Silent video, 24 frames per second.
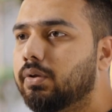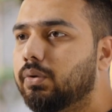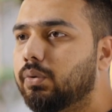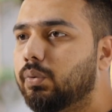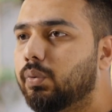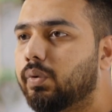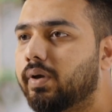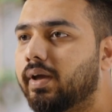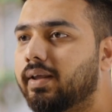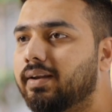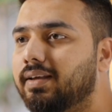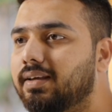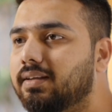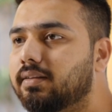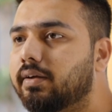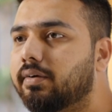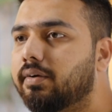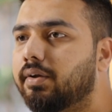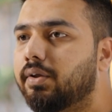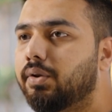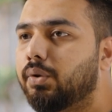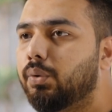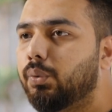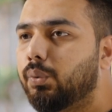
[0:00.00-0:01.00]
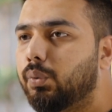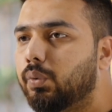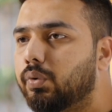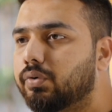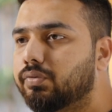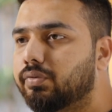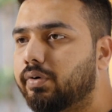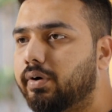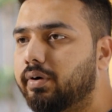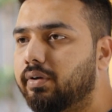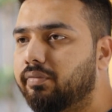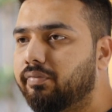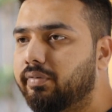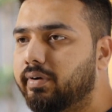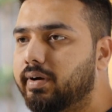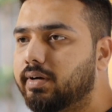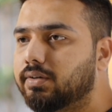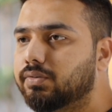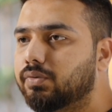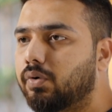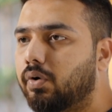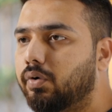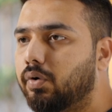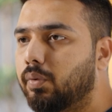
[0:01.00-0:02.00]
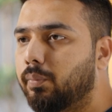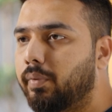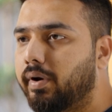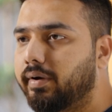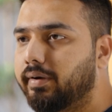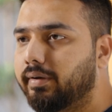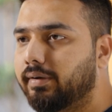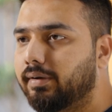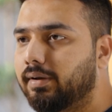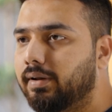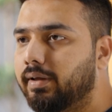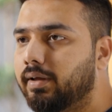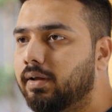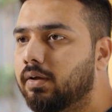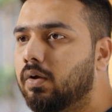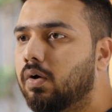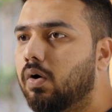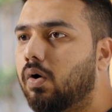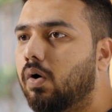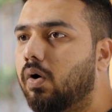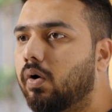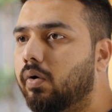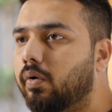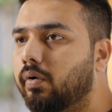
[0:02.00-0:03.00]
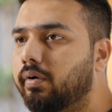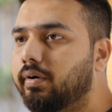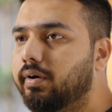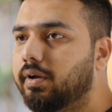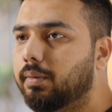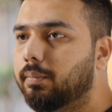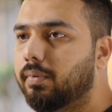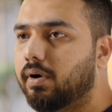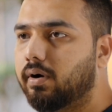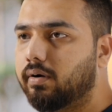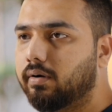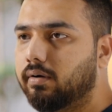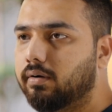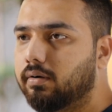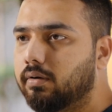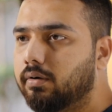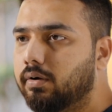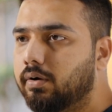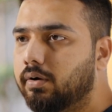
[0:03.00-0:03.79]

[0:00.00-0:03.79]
You can either renew your certificates automatically or on demand.